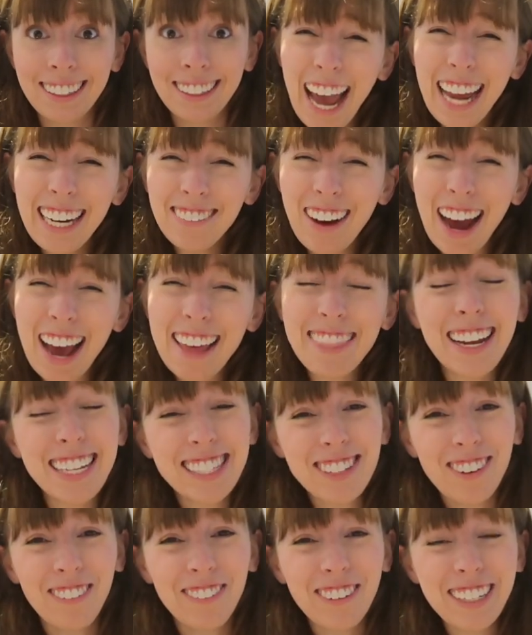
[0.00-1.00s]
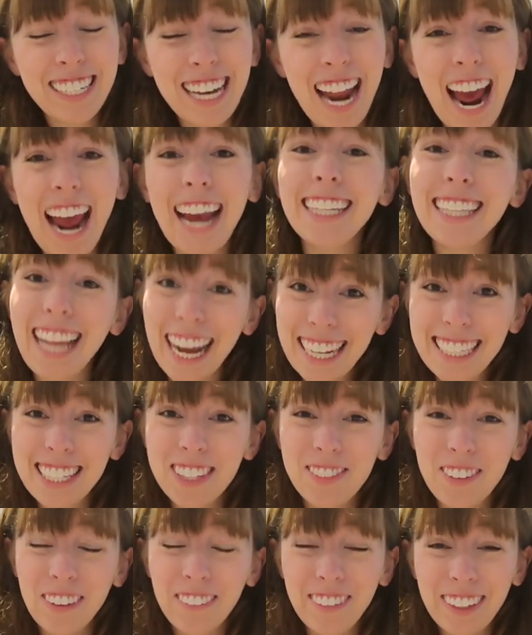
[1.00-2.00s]
Anyway, that is all for today. Like
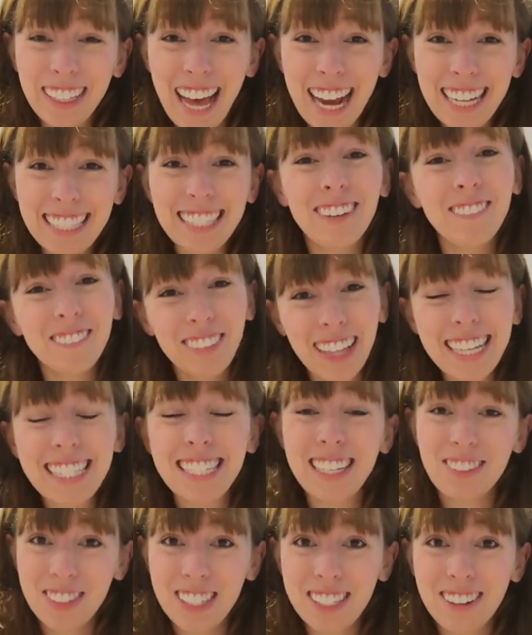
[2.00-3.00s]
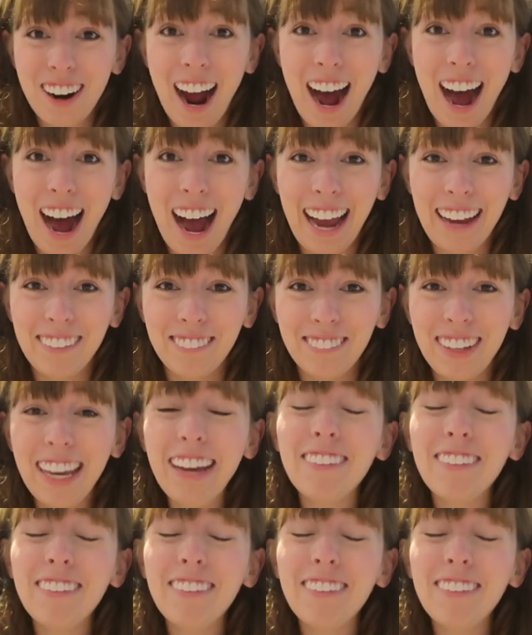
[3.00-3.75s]
this video if you liked and please subscribe.